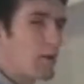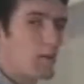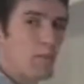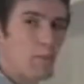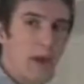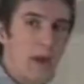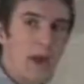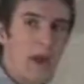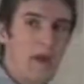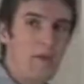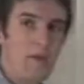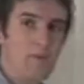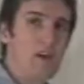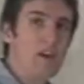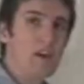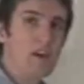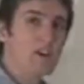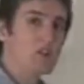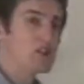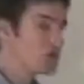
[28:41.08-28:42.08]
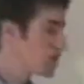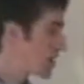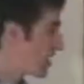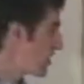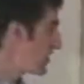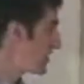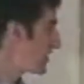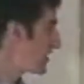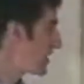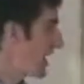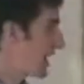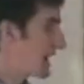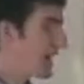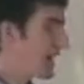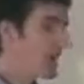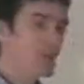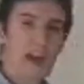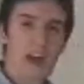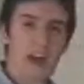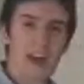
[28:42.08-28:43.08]
Bam. Just like
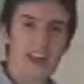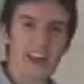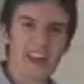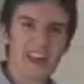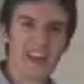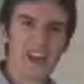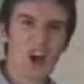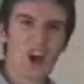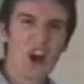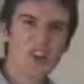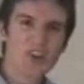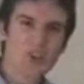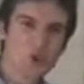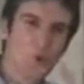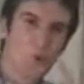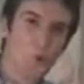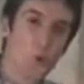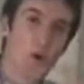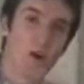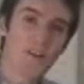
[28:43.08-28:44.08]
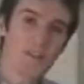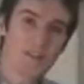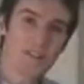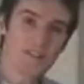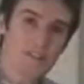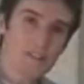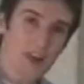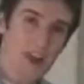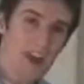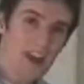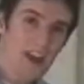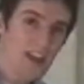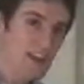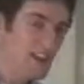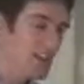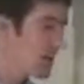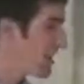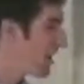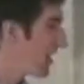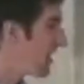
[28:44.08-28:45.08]
that, in under 1 second,
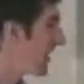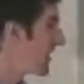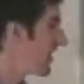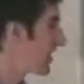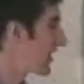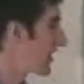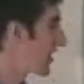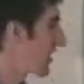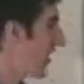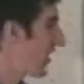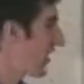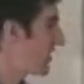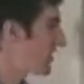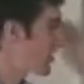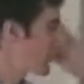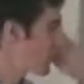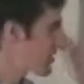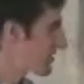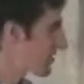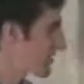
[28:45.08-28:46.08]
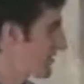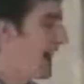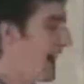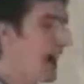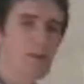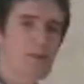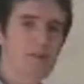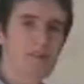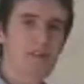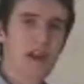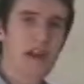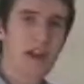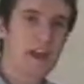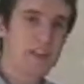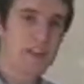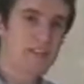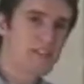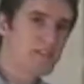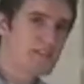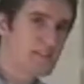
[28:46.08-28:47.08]
the card snaps and
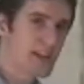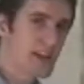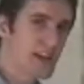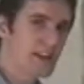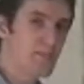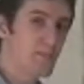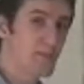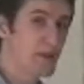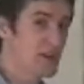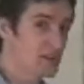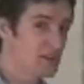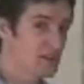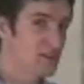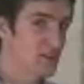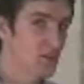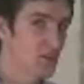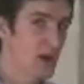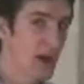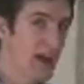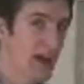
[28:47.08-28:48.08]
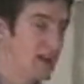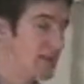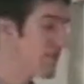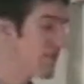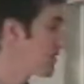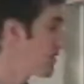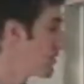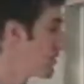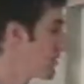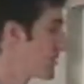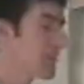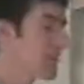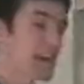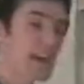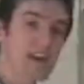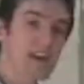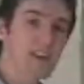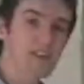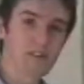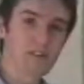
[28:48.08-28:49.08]
sticks because of the wax,
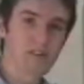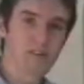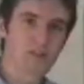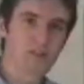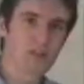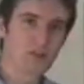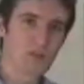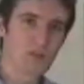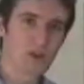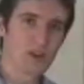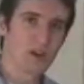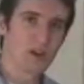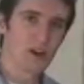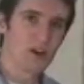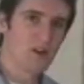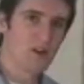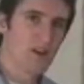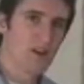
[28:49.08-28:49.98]
sticks to the window.